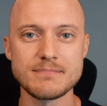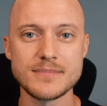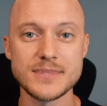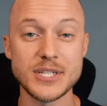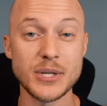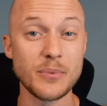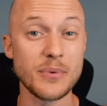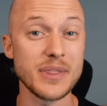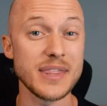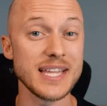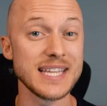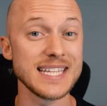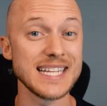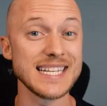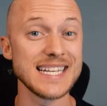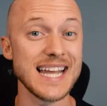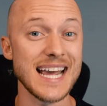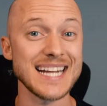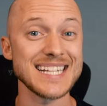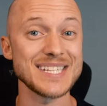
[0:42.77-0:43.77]
So within the
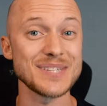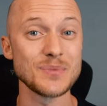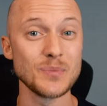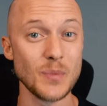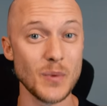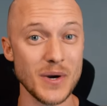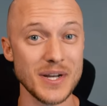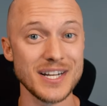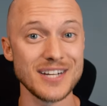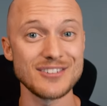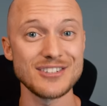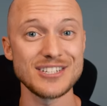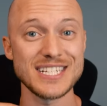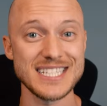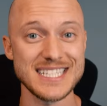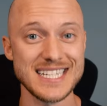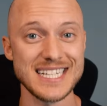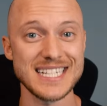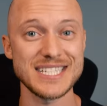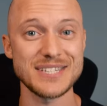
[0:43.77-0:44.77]
next
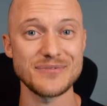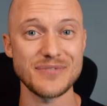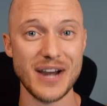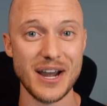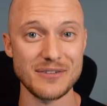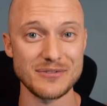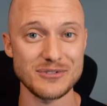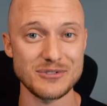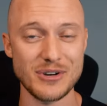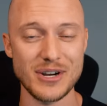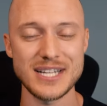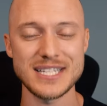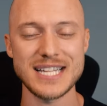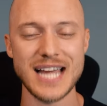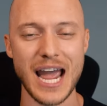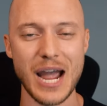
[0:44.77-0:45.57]
165 trades,